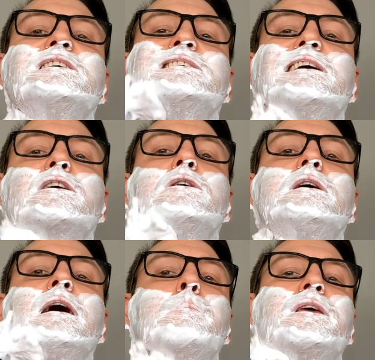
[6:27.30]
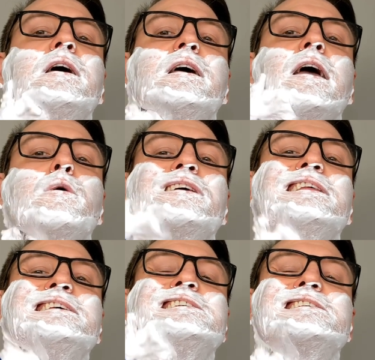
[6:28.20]
uh, Doug Epier
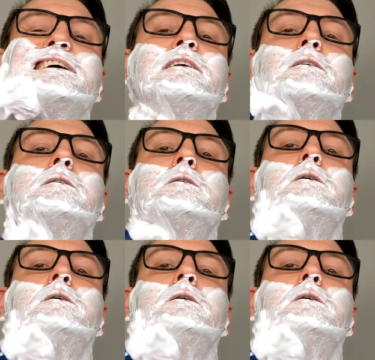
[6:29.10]
released it.